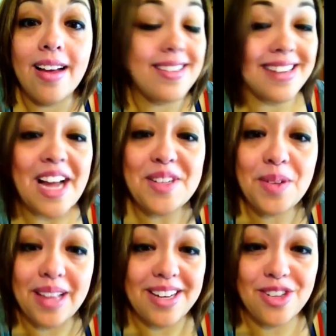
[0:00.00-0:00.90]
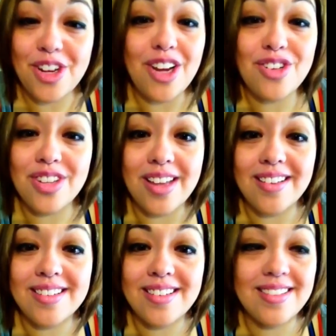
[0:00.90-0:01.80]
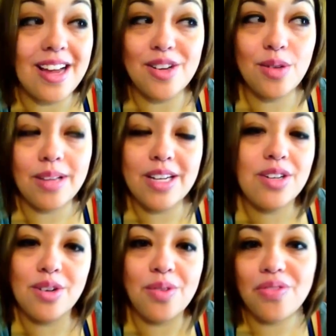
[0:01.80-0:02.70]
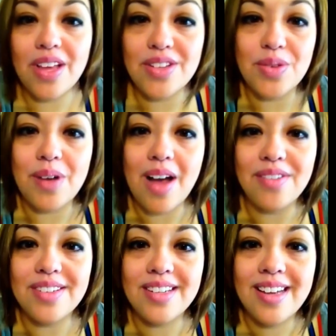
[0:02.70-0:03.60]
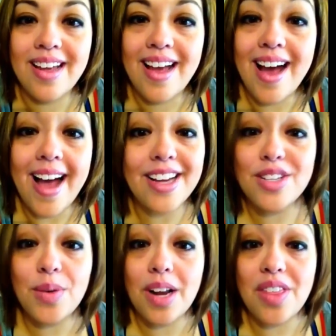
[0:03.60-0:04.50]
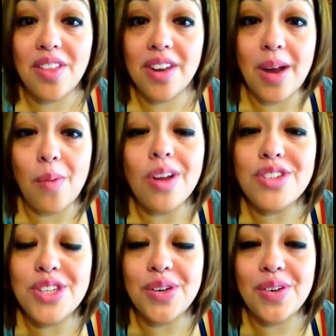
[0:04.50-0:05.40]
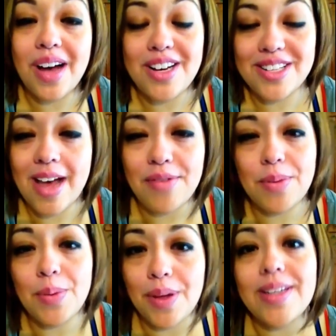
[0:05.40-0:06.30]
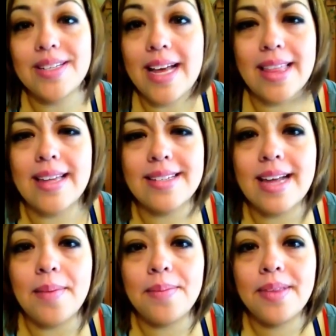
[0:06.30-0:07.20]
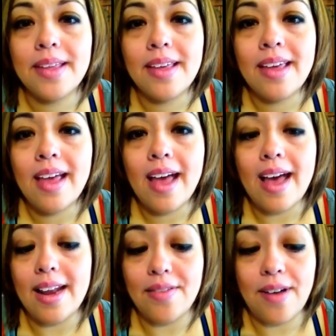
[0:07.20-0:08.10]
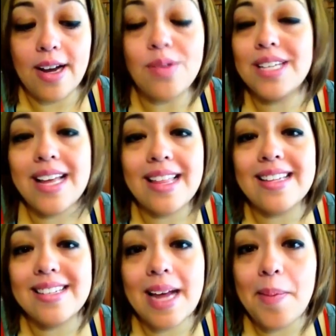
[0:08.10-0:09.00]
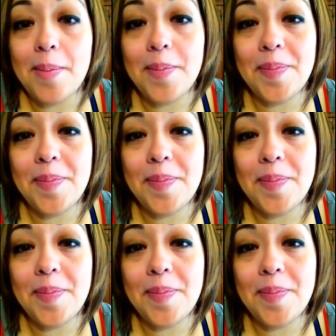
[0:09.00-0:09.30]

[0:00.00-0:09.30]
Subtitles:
it's not too late to change things. It's not too late to turn things around. I can do anything that I want to. I just have to be willing to take that step. And if I don't take that step,